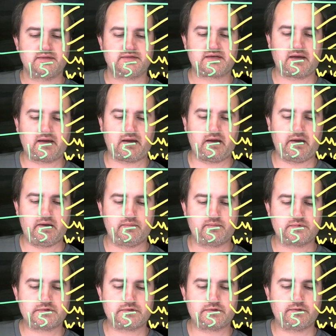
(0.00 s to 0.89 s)

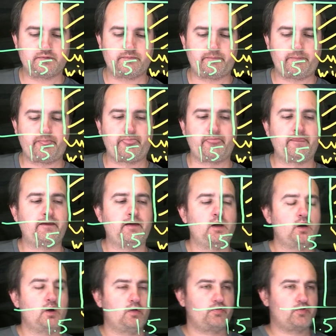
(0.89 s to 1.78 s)
times
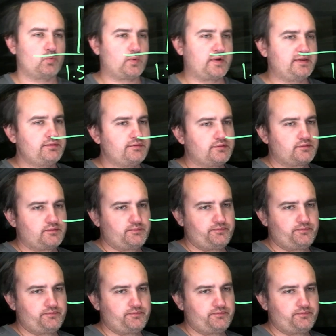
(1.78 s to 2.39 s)
the width,